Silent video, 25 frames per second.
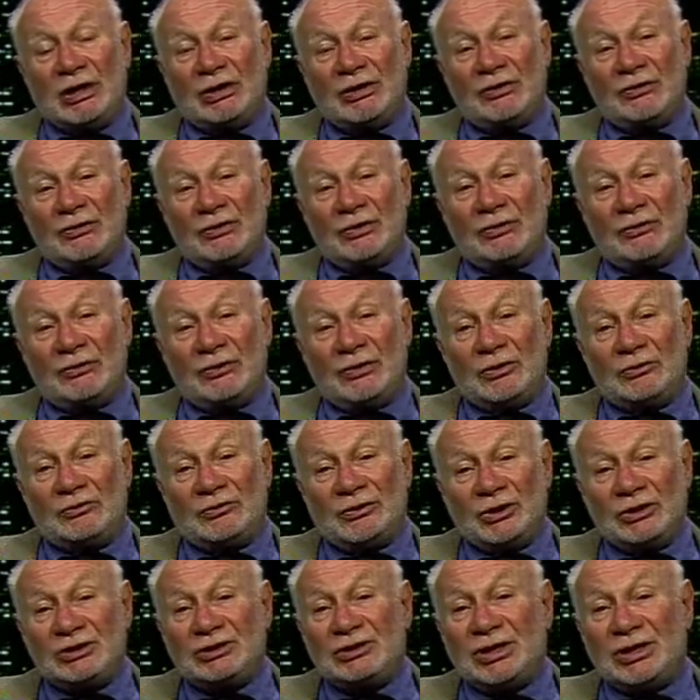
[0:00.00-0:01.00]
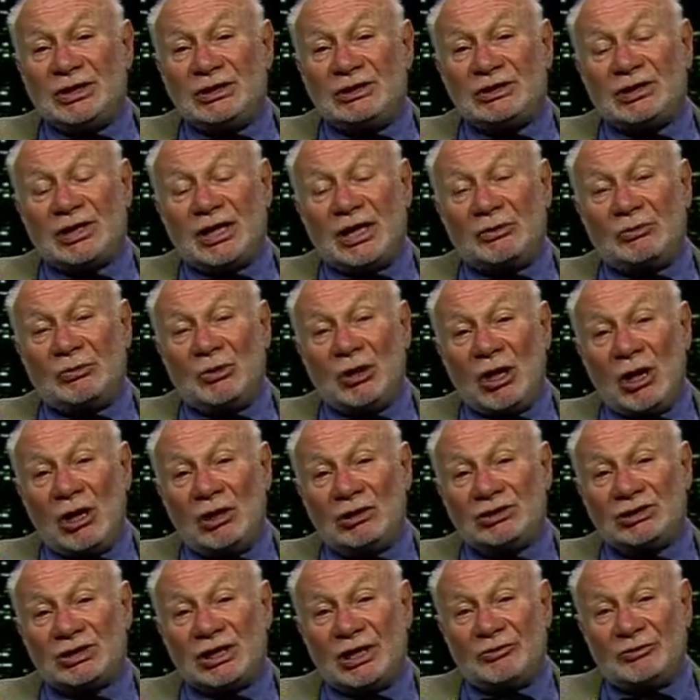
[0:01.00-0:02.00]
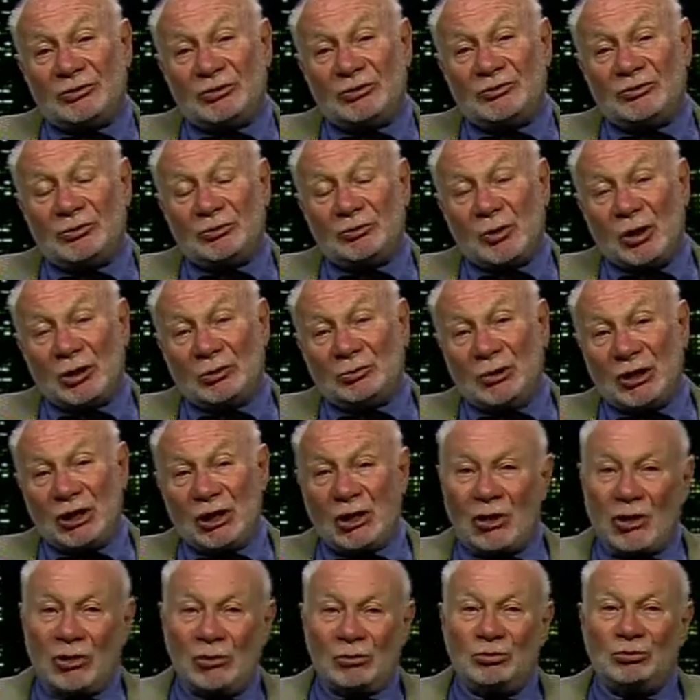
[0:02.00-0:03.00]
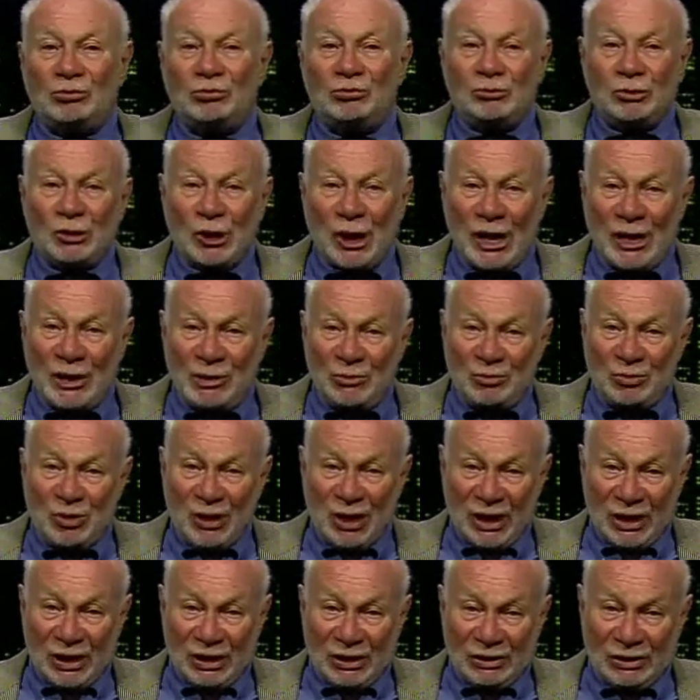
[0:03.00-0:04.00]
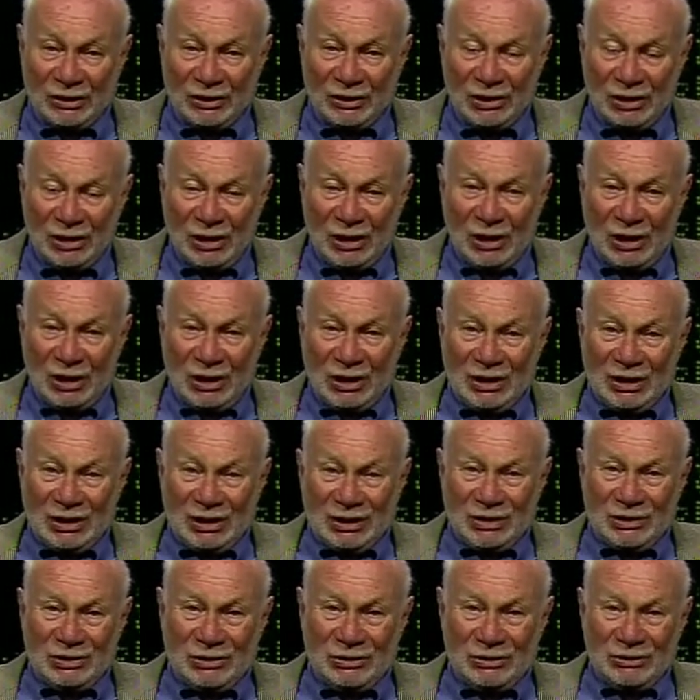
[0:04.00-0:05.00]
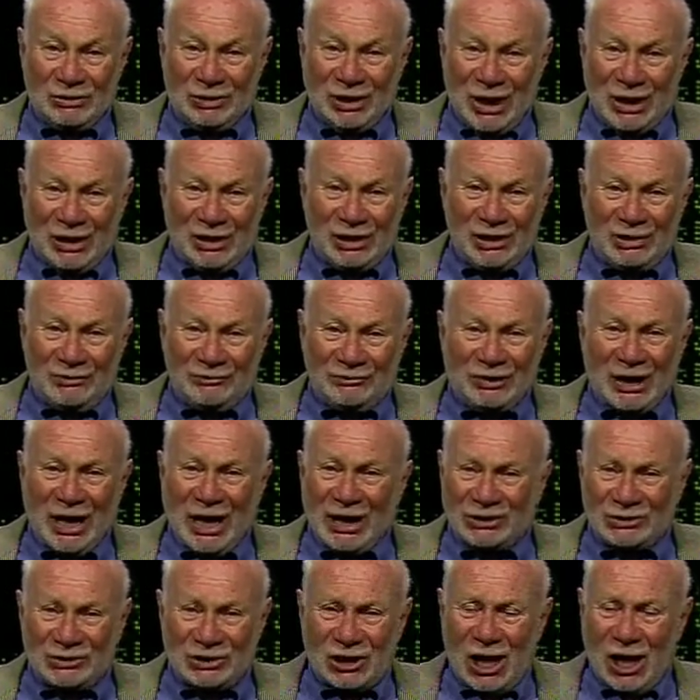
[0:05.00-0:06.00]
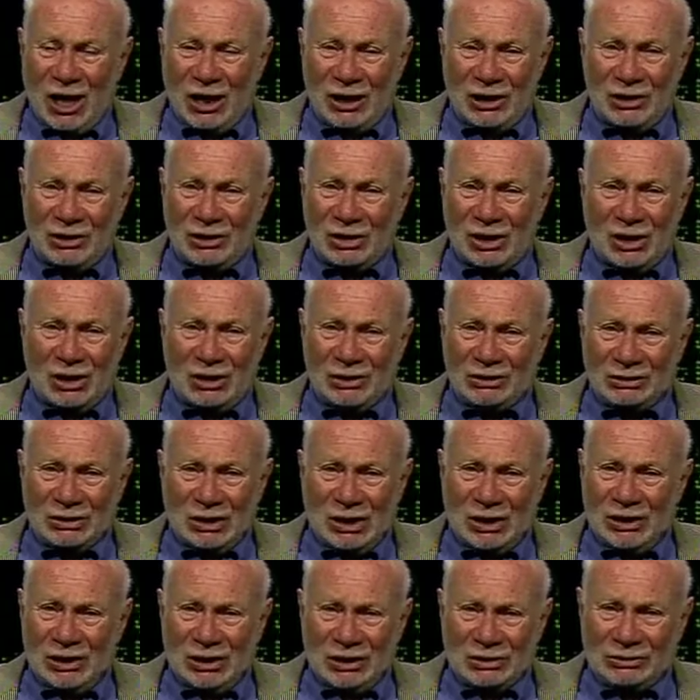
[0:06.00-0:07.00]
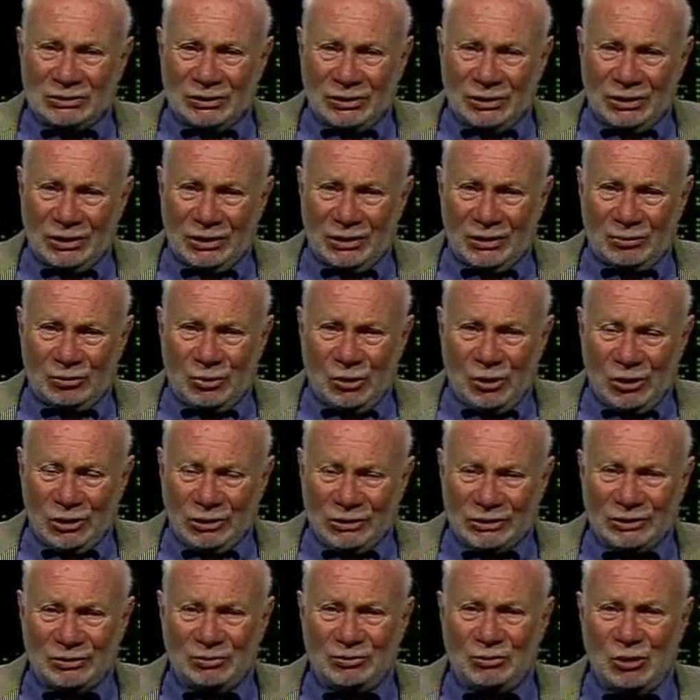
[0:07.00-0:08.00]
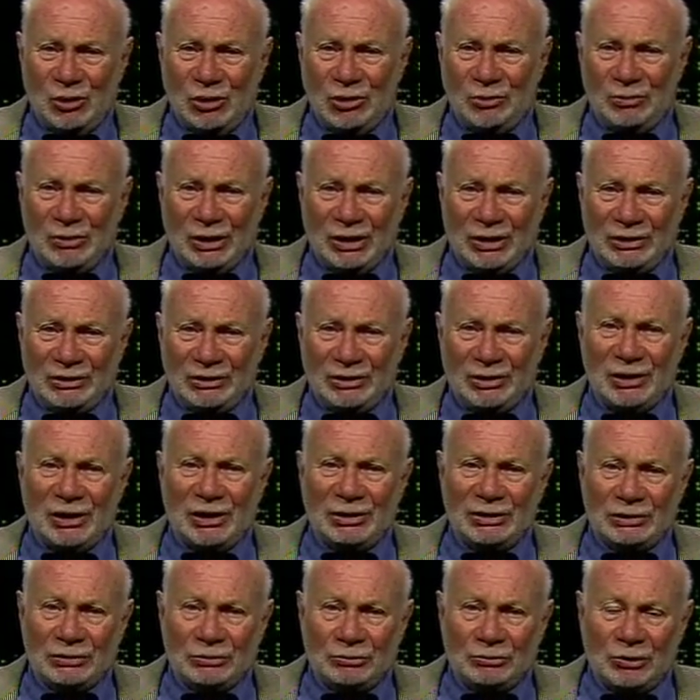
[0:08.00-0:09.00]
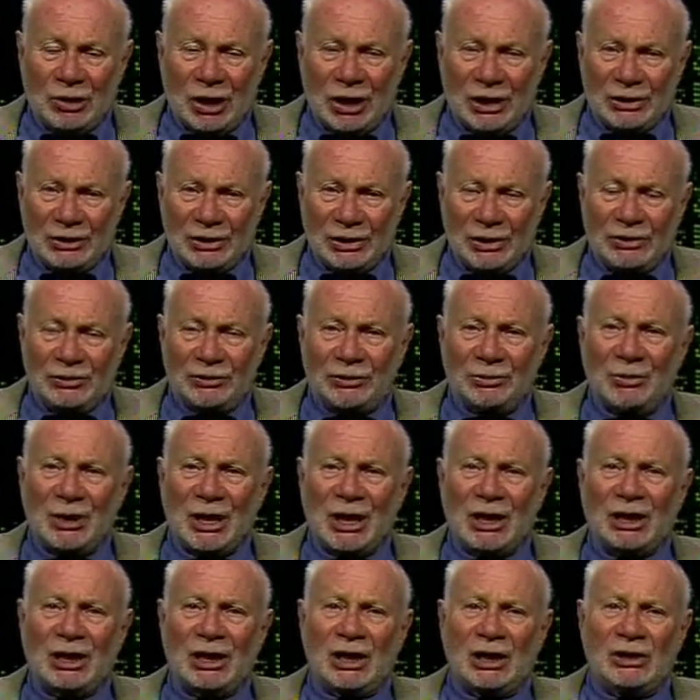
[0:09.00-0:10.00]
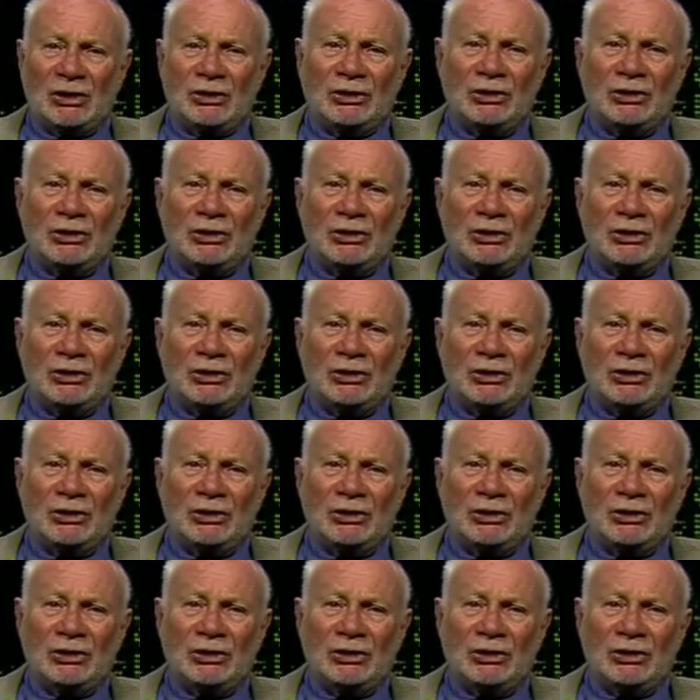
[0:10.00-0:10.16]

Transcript: The first is that we all suffer from what we call brain pain. You're getting a flat tire on uh, during an important appointment uh, run that you're making.